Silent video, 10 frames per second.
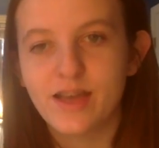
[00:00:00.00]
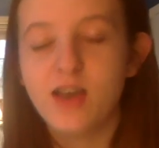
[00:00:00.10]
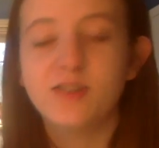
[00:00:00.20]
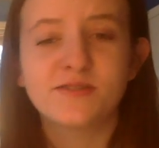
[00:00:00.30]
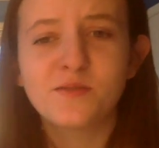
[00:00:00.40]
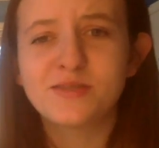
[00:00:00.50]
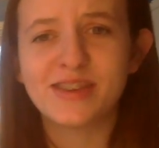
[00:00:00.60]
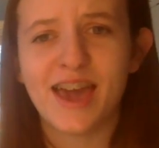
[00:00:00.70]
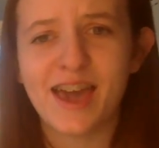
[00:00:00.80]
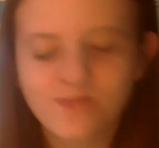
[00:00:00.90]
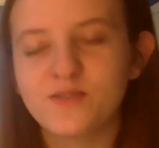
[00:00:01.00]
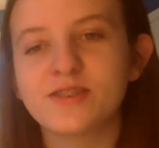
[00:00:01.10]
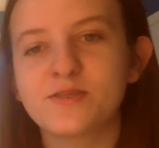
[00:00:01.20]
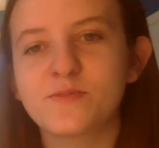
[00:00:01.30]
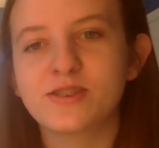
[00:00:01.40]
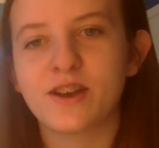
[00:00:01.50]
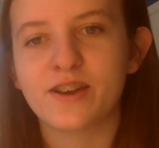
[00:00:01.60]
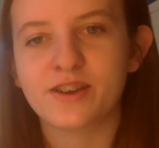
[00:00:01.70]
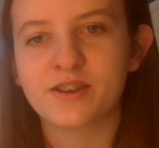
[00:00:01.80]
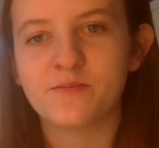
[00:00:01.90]
So today,
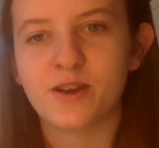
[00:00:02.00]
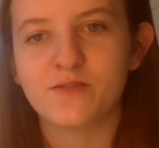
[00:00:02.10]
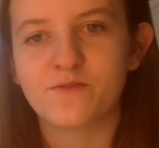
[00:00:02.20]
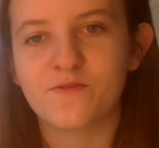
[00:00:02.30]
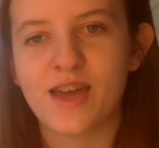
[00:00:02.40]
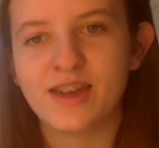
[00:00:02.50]
we're talking about